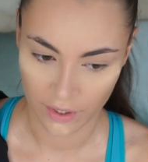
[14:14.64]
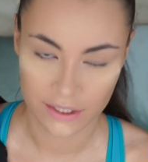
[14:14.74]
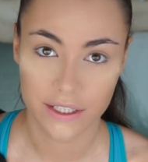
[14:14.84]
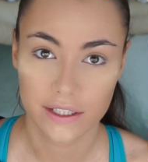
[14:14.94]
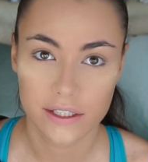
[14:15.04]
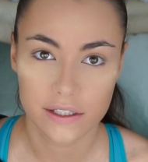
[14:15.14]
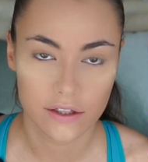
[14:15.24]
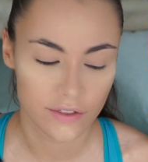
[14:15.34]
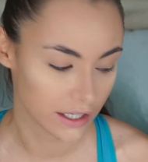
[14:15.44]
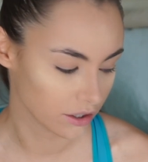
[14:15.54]
See, this is the
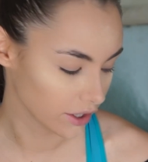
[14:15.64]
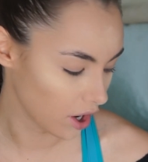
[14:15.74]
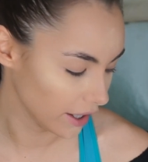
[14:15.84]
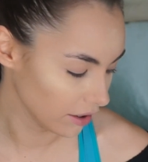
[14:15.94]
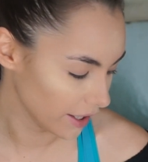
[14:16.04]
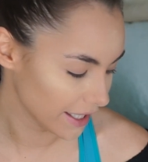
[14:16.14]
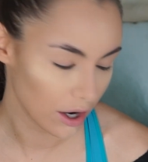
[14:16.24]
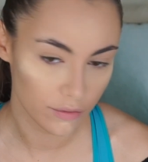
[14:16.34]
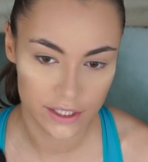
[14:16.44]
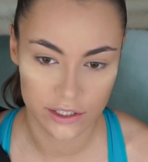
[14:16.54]
thing, like, I like
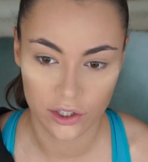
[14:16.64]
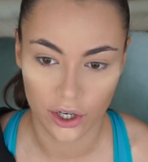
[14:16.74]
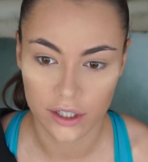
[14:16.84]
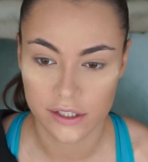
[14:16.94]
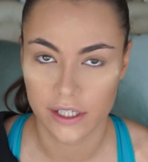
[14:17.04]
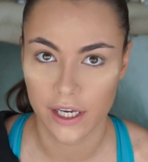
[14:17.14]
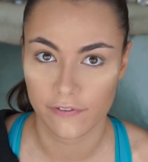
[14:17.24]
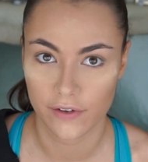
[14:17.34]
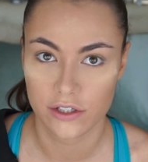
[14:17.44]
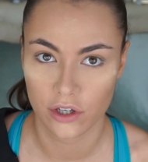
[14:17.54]
how this looks
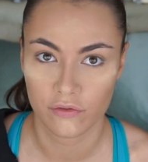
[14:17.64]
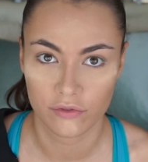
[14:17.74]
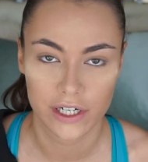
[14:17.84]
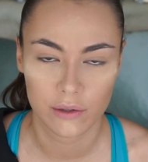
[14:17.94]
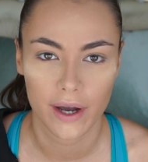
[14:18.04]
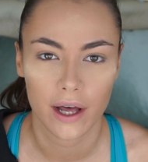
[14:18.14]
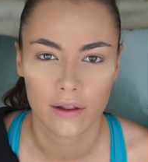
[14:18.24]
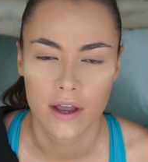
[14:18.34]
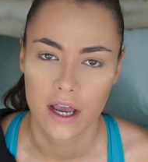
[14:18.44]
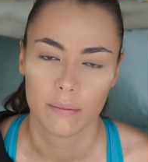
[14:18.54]
if it's done really
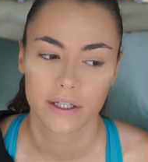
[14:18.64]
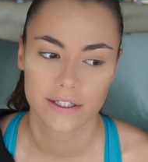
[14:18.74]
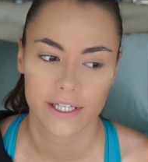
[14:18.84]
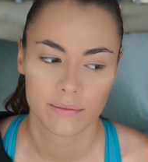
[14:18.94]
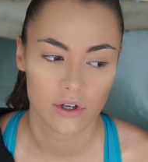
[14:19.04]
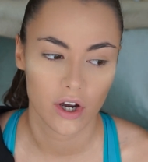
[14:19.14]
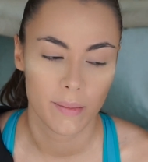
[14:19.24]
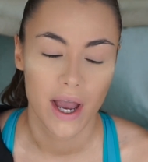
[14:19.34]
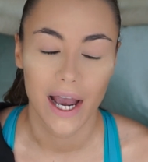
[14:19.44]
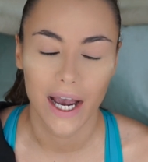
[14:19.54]
well, but at the same
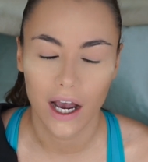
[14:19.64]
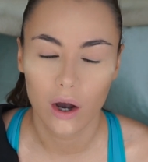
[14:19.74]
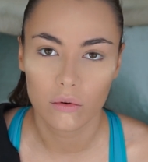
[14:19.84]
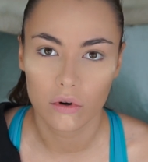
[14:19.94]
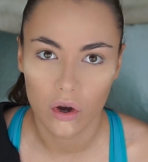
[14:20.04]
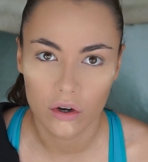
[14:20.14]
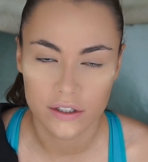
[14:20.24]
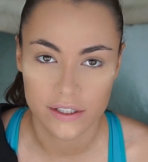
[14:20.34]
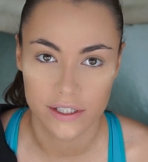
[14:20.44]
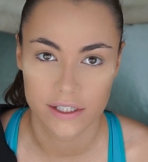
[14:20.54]
time, how long
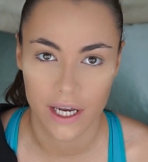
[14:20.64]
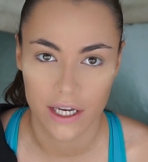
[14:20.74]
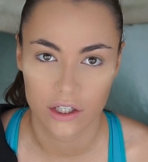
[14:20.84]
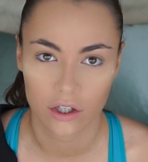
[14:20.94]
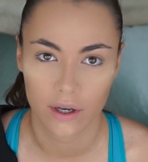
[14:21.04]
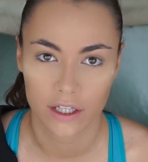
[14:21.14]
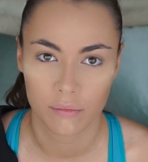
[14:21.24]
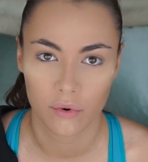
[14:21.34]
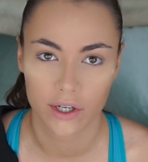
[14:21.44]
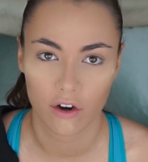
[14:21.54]
does this take you in the
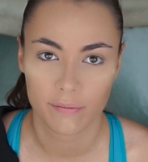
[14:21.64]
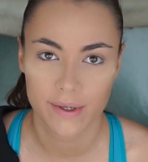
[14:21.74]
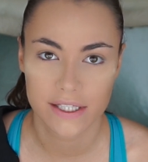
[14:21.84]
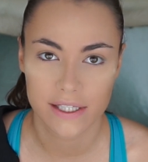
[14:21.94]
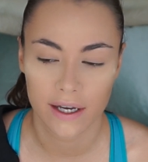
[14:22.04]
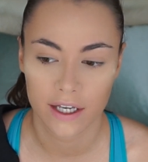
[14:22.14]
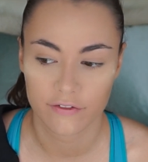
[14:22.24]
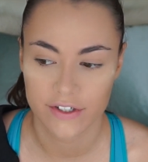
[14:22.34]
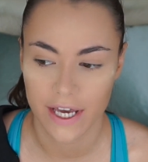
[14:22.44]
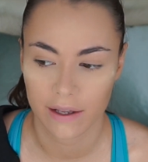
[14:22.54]
morning? I've been sat here
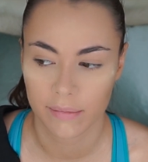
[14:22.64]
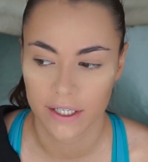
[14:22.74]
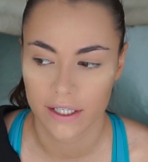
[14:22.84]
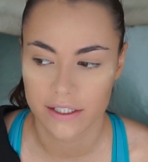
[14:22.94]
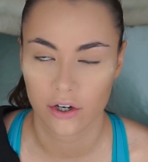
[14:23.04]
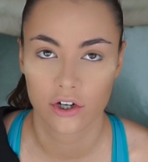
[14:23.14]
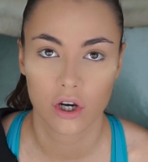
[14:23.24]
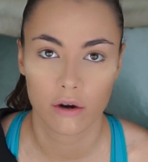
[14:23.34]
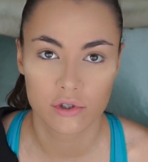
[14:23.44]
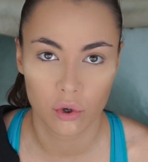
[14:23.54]
for 10 minutes, and I
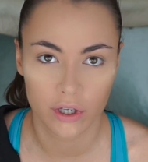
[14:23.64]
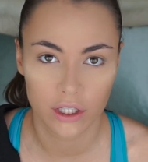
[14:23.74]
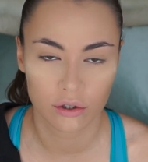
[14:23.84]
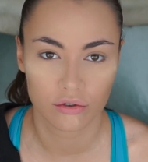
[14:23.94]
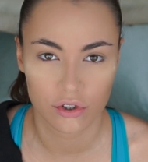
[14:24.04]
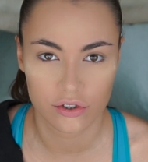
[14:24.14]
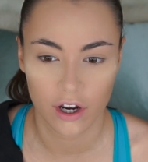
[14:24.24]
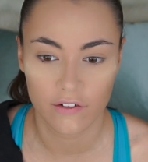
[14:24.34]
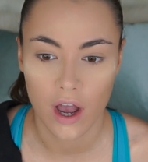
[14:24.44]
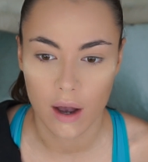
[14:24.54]
know I'm talking you through
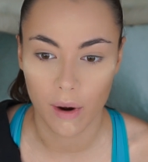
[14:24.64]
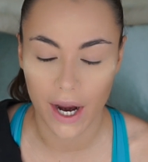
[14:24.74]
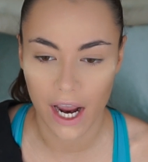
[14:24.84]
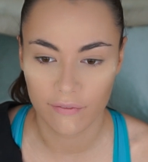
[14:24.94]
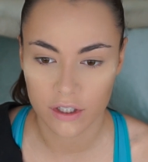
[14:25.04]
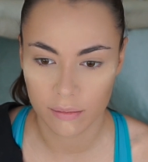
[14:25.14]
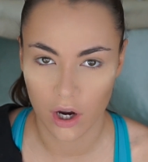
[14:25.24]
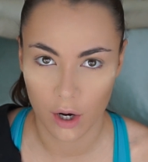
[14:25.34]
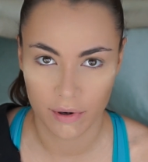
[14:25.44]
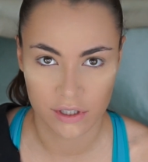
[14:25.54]
stuff, but I haven't done my
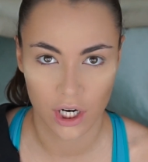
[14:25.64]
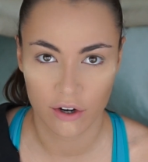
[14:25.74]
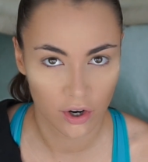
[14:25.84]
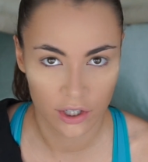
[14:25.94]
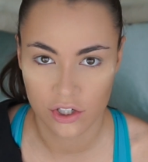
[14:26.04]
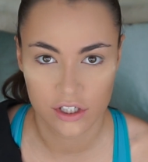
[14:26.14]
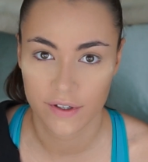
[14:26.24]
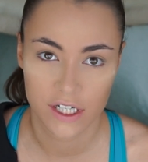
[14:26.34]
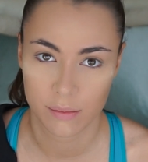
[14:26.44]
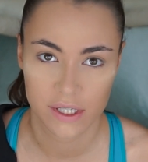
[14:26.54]
eyebrows yet. I've only just
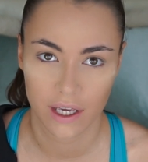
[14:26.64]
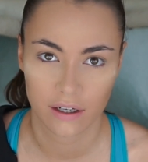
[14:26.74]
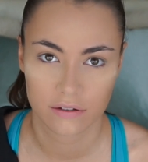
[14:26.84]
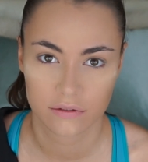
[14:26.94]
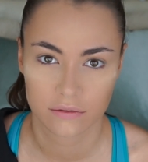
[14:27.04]
finished my skin.